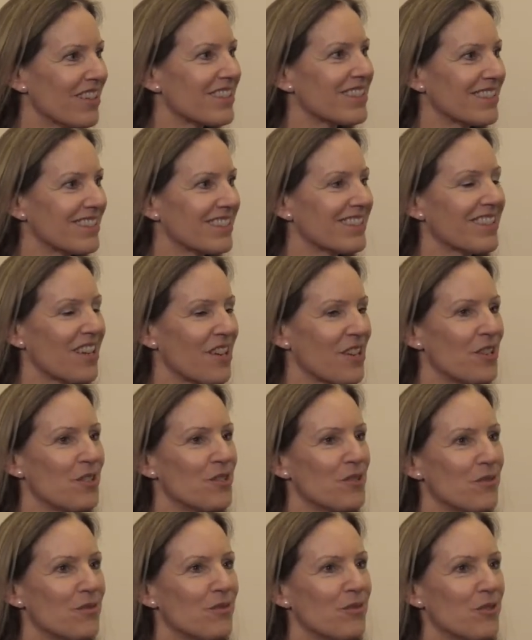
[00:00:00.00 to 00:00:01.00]
Yes.
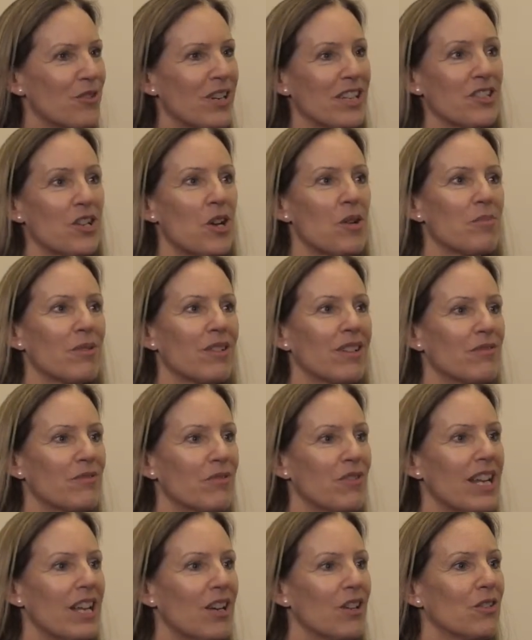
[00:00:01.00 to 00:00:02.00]
So, for example, a
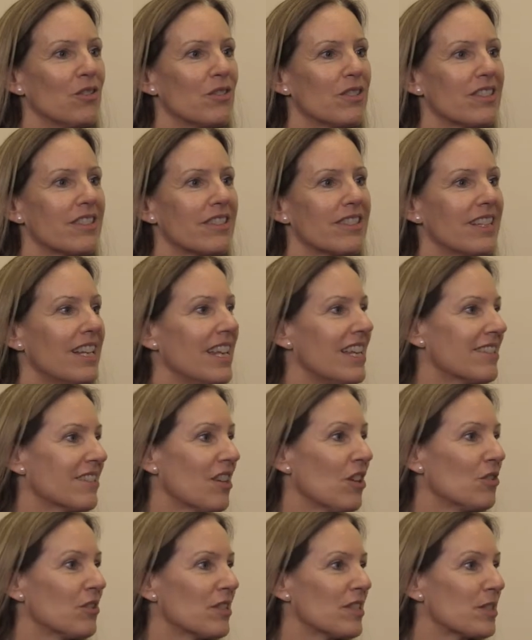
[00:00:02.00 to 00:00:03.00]
freehold to
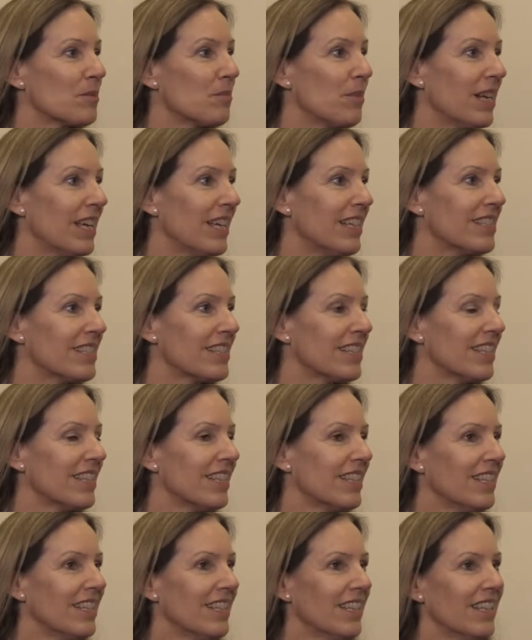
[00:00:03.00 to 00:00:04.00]
leasehold split.
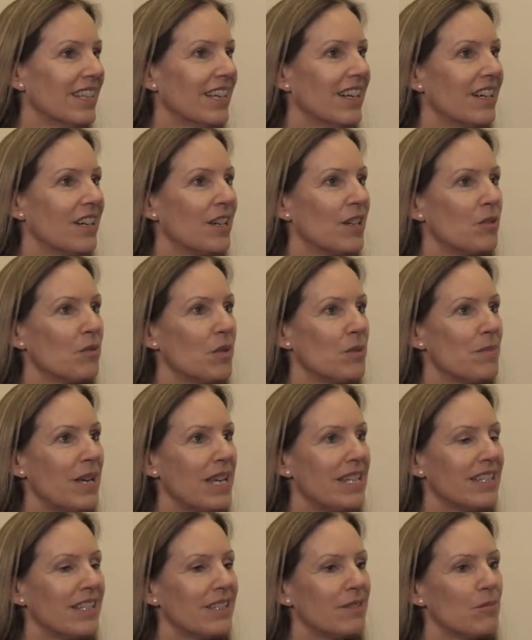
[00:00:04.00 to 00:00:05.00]
Yes. We
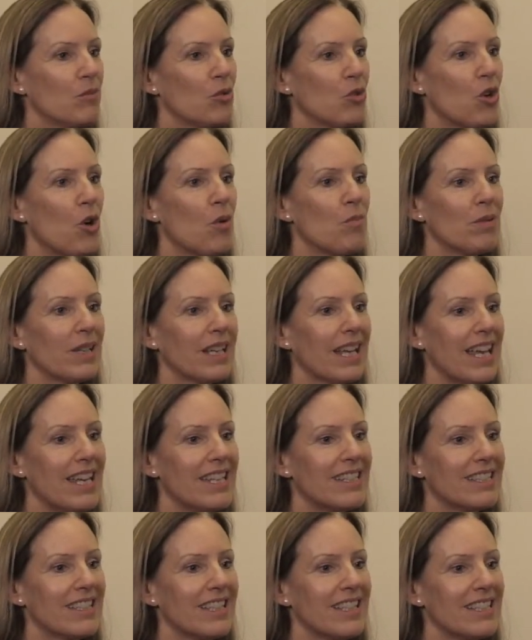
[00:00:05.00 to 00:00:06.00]
made it more
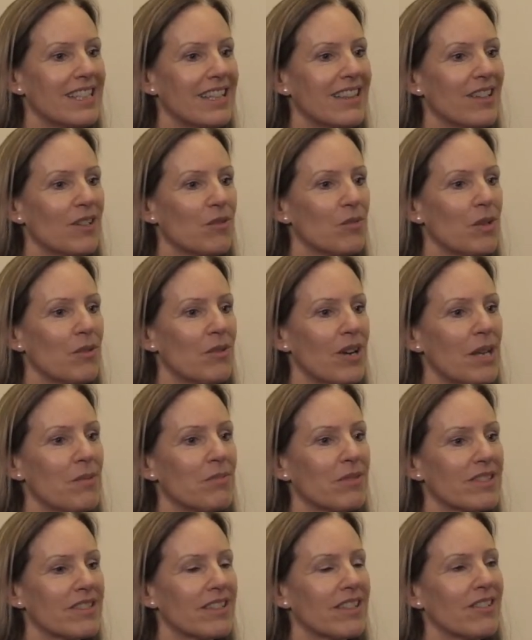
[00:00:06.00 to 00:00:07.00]
complicated in that we were
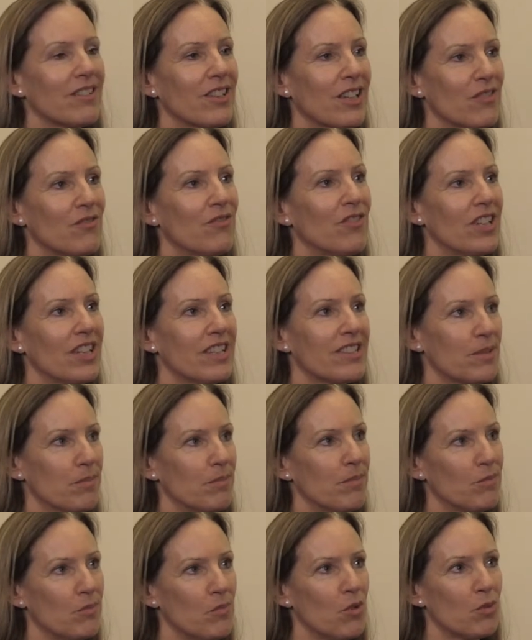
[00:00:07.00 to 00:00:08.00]
able to convert
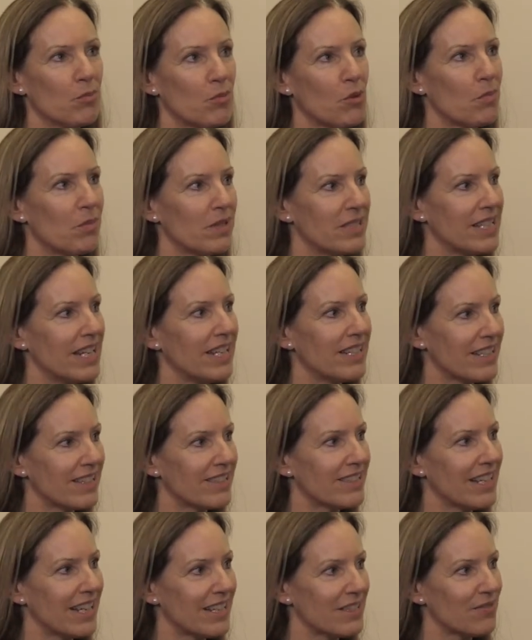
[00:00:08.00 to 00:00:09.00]
one property into
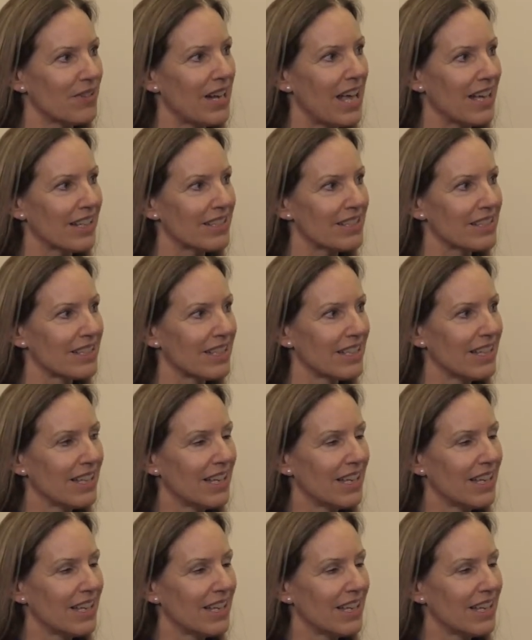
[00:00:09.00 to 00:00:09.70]
6 flats.